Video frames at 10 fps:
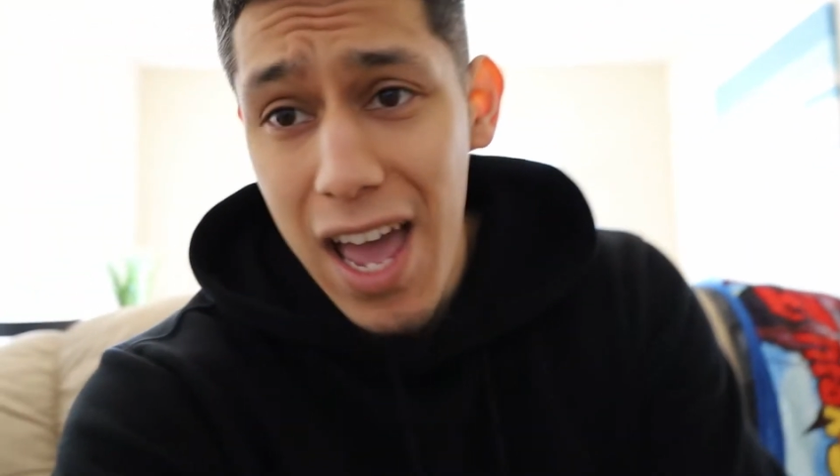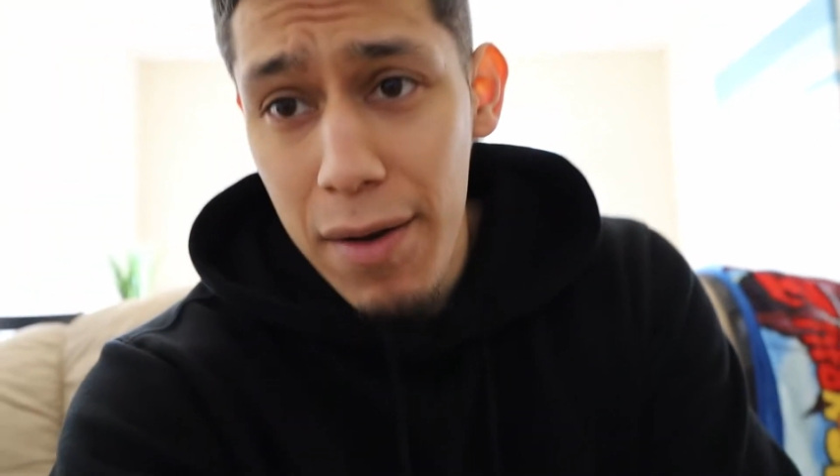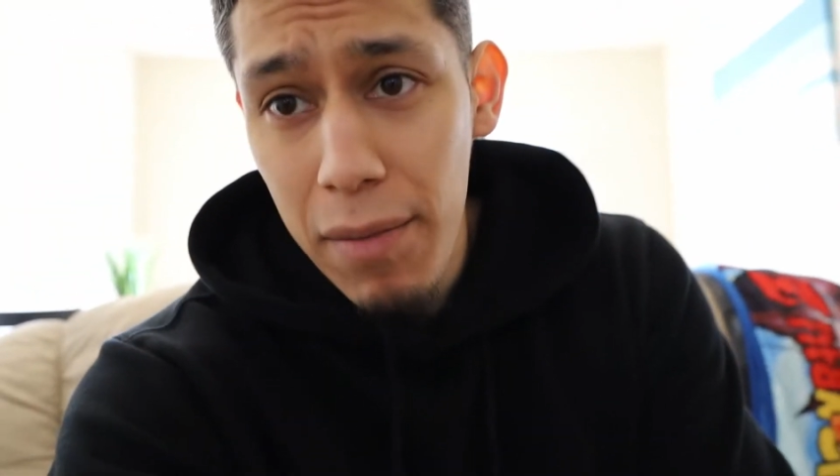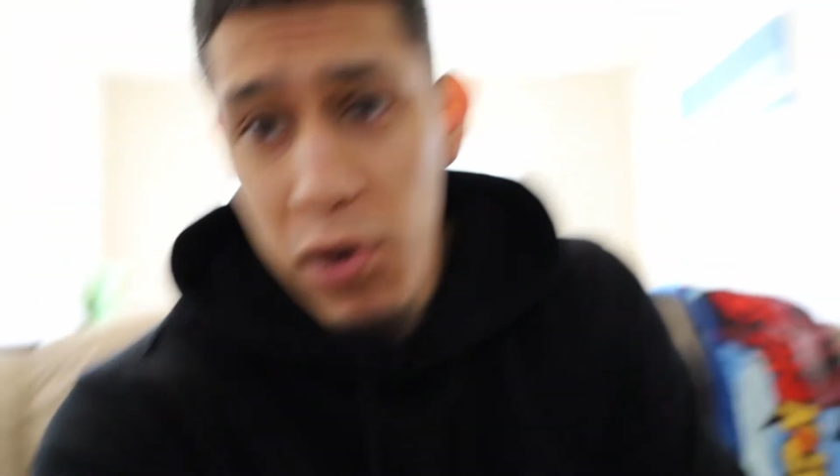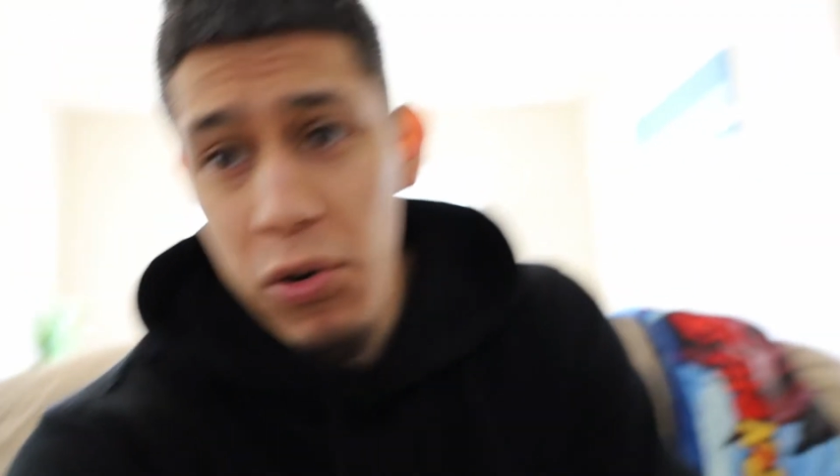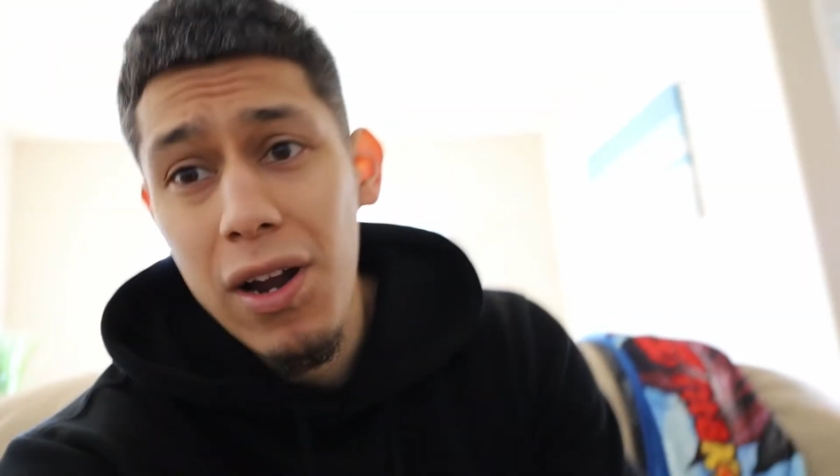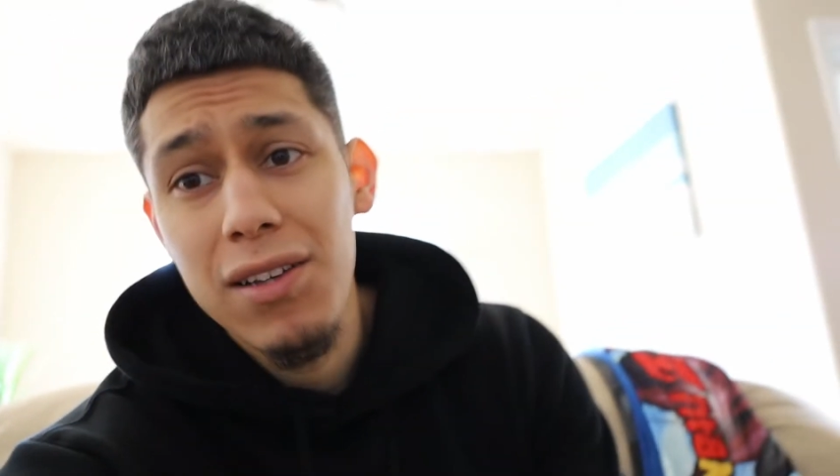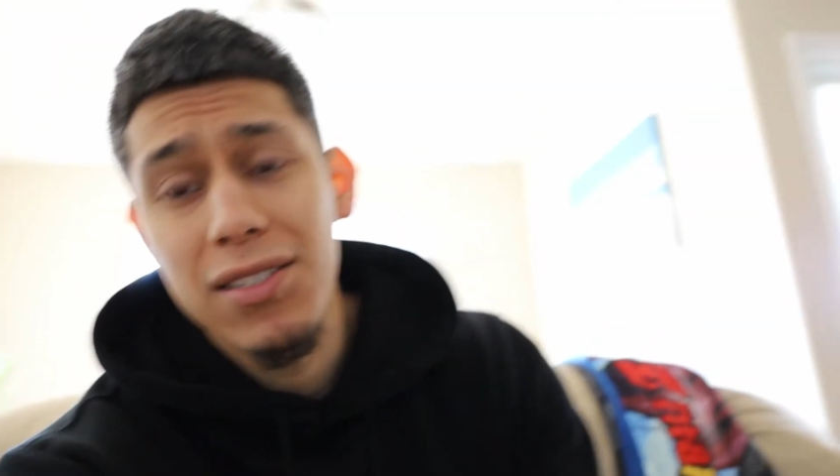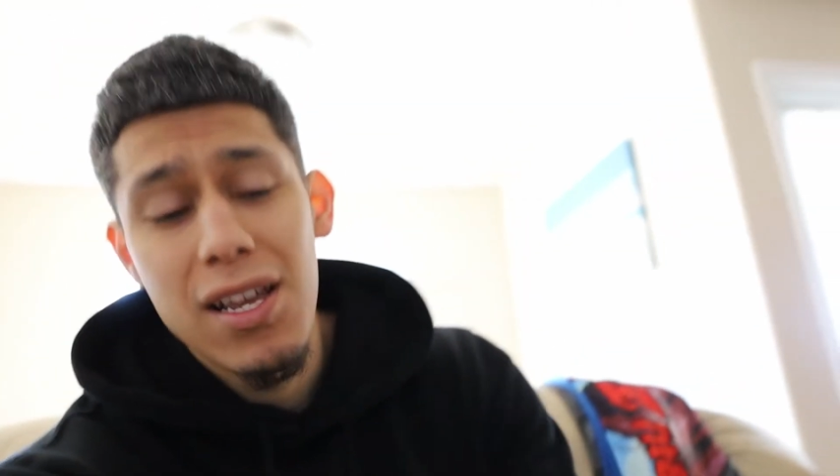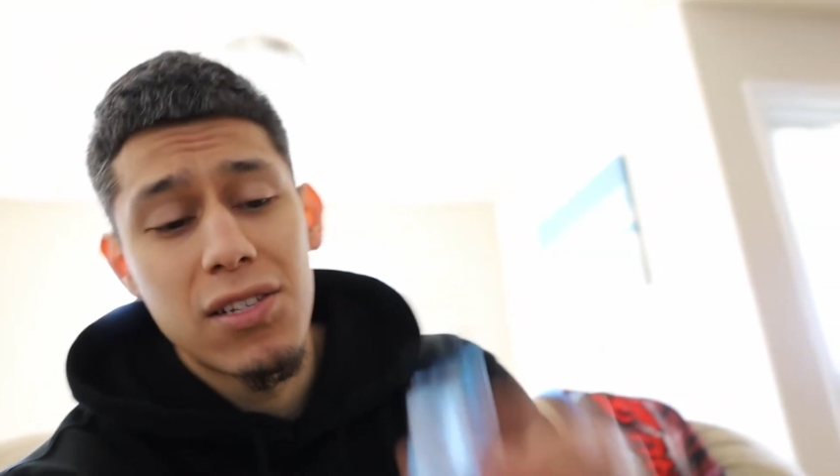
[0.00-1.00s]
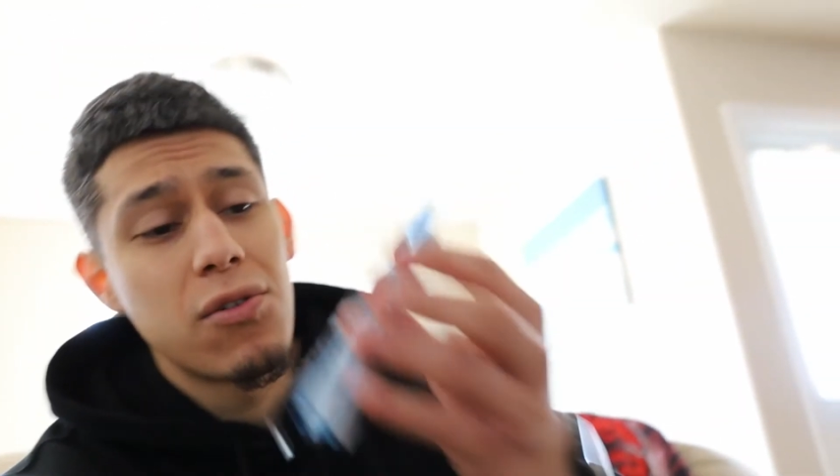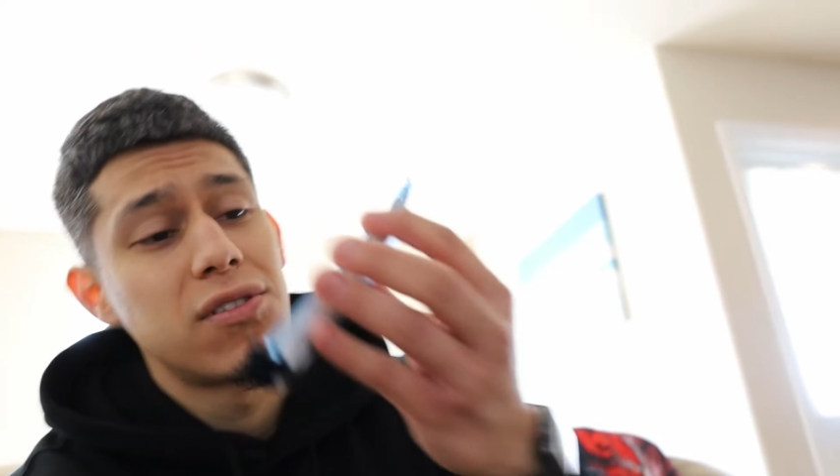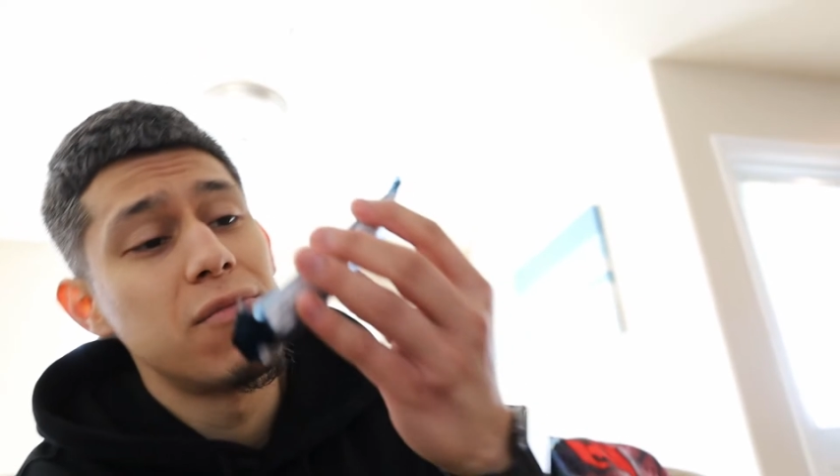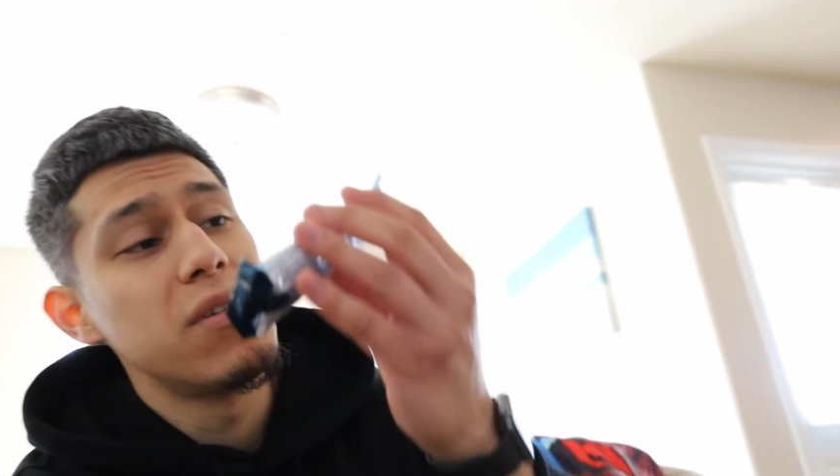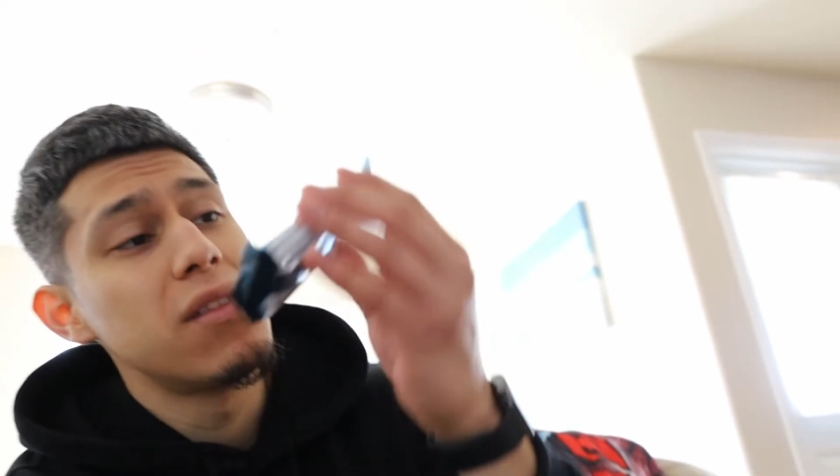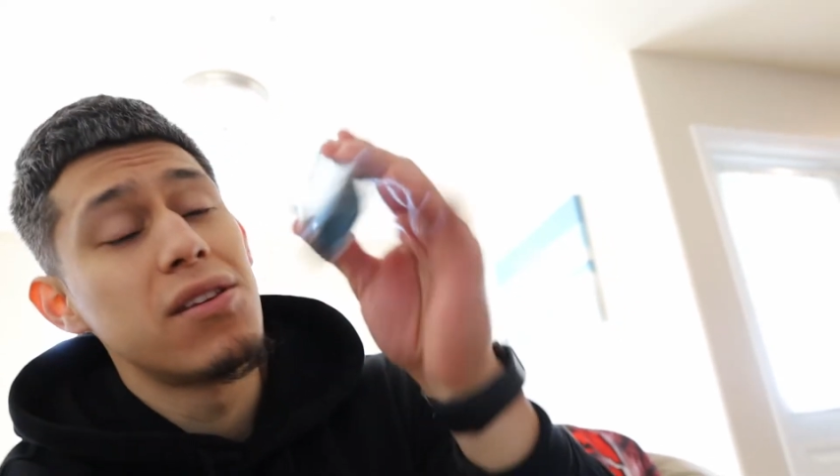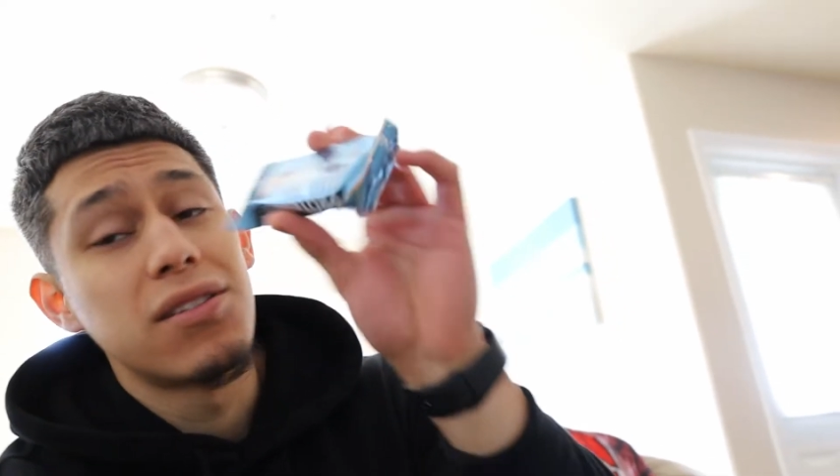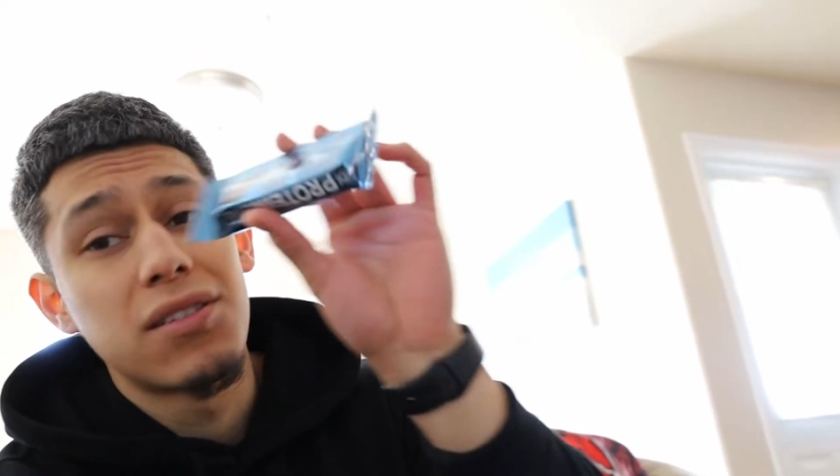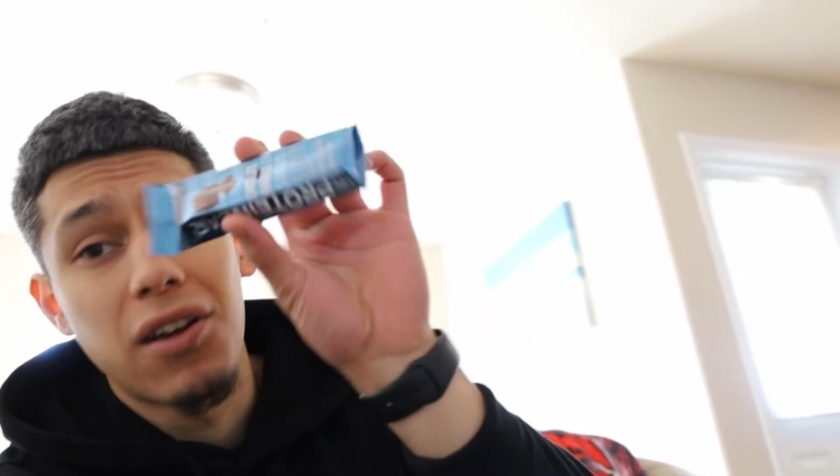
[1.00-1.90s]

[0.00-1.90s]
and my pre-workout snack is going to be this